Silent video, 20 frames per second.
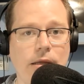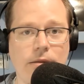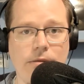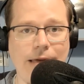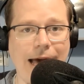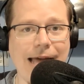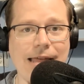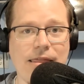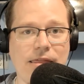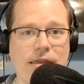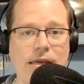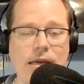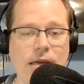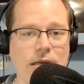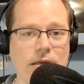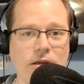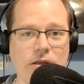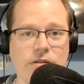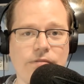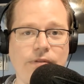that
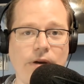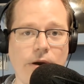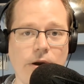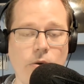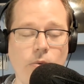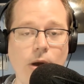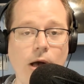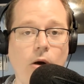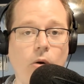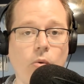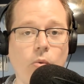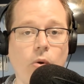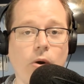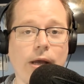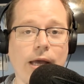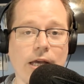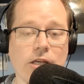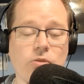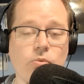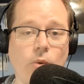thing does very well. Well,
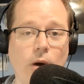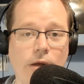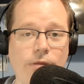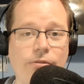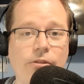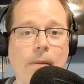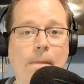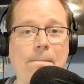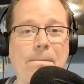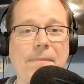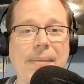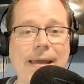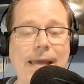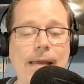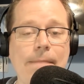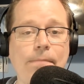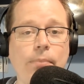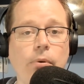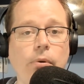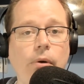guess what? The
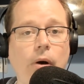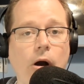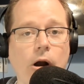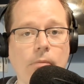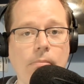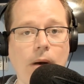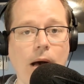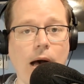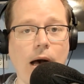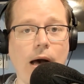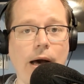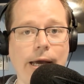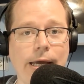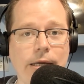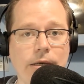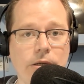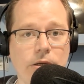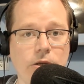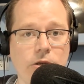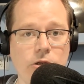people are
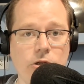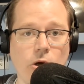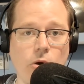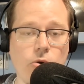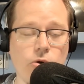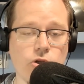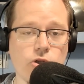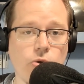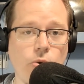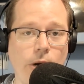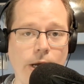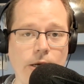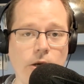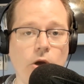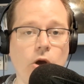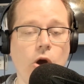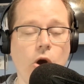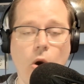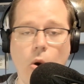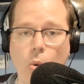behind Dogecoin,
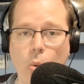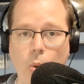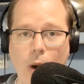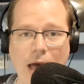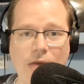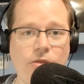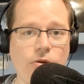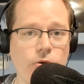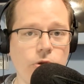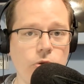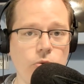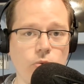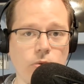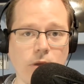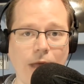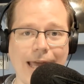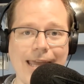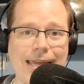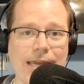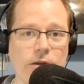whether you
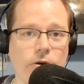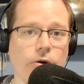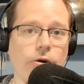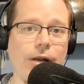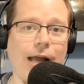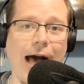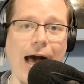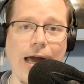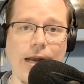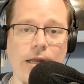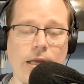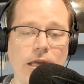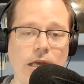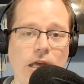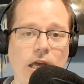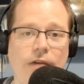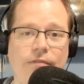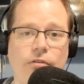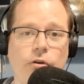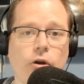like it or not.
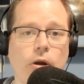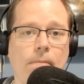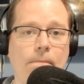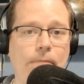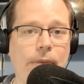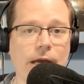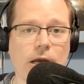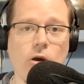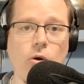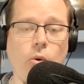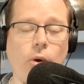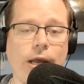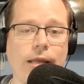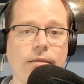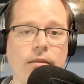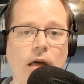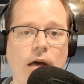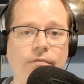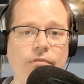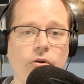If you're a
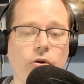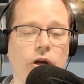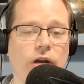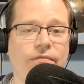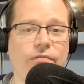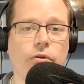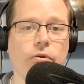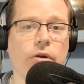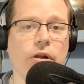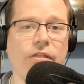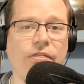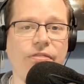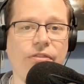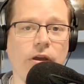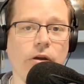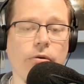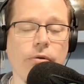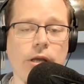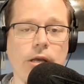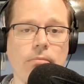Bitcoin lover, if you're an
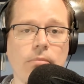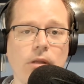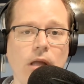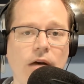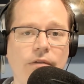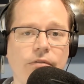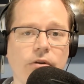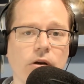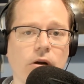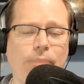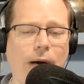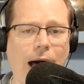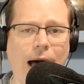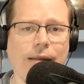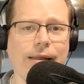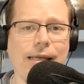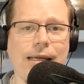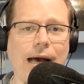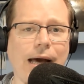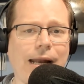Ethereum lover,
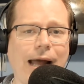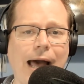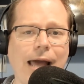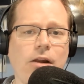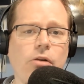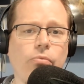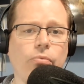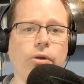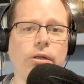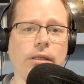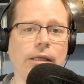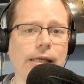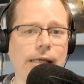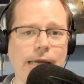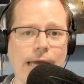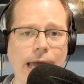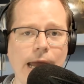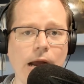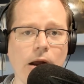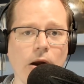Polygon, I don't really
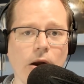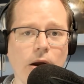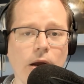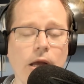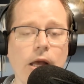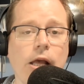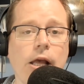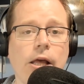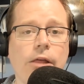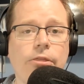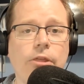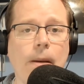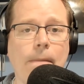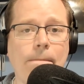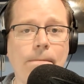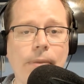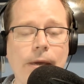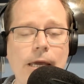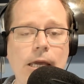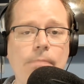care. The
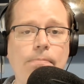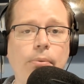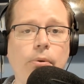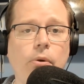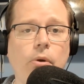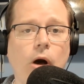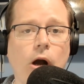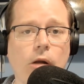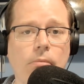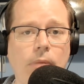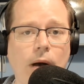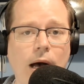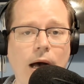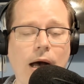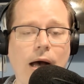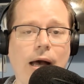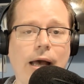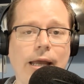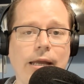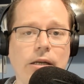people are
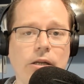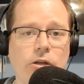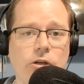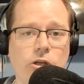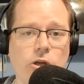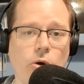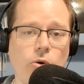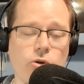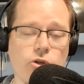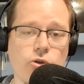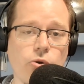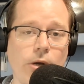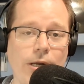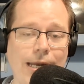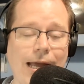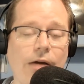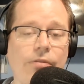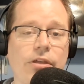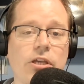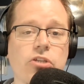behind Dogecoin.
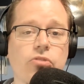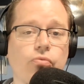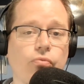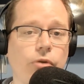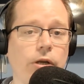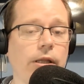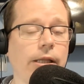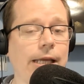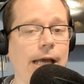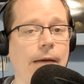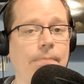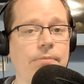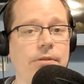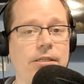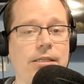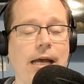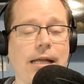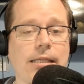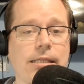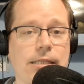Now, this really
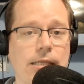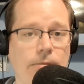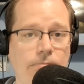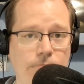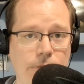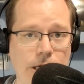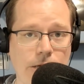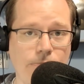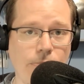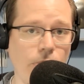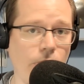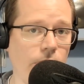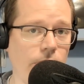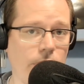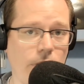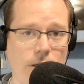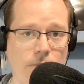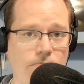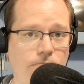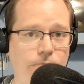upsets some people
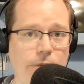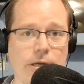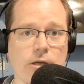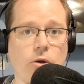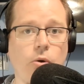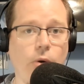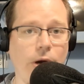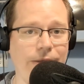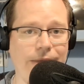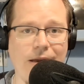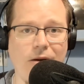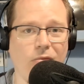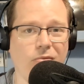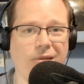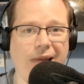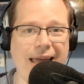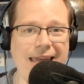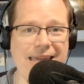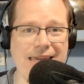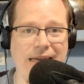in Bitcoin. They don't
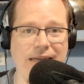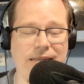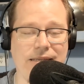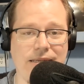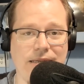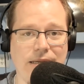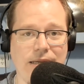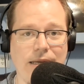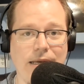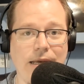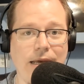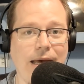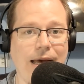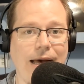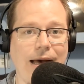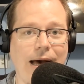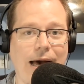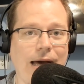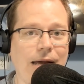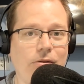like it.
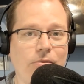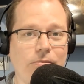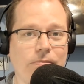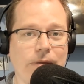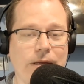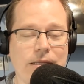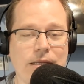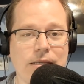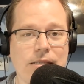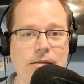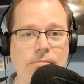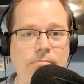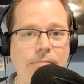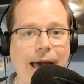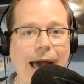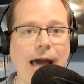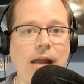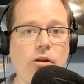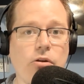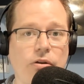I don't it doesn't
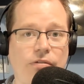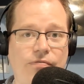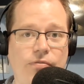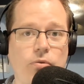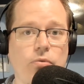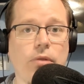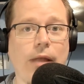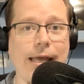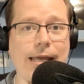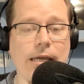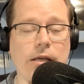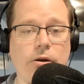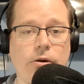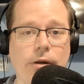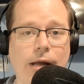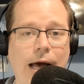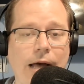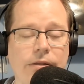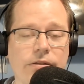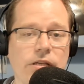matter if you like it or
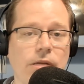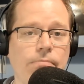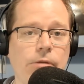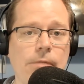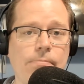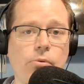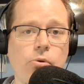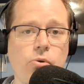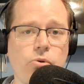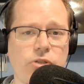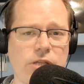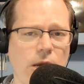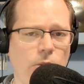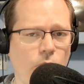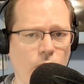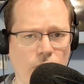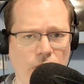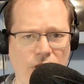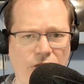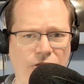not. Some people who say,
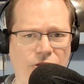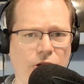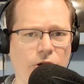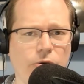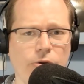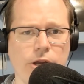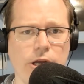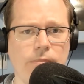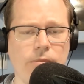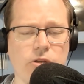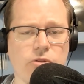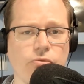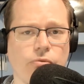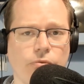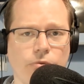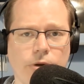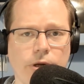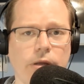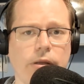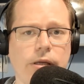"Well, Ethereum is
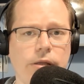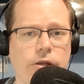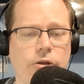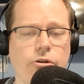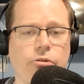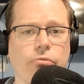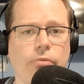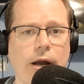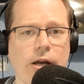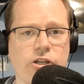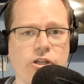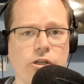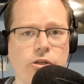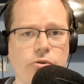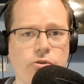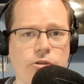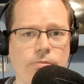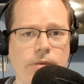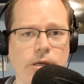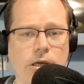really the direction you
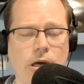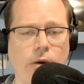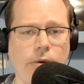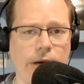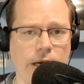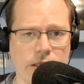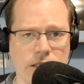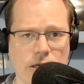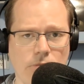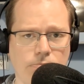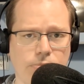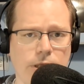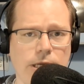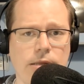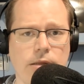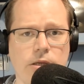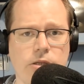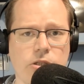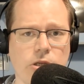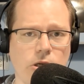should be going. It's
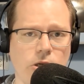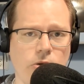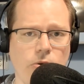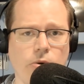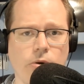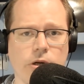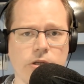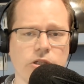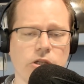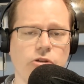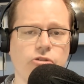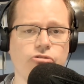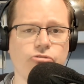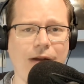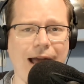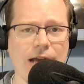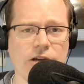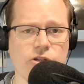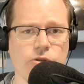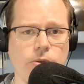completely secure, it's
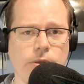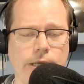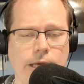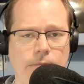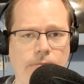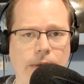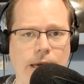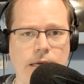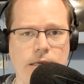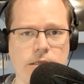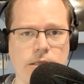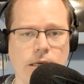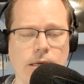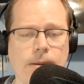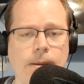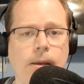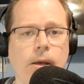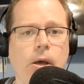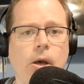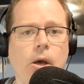contractually amazing."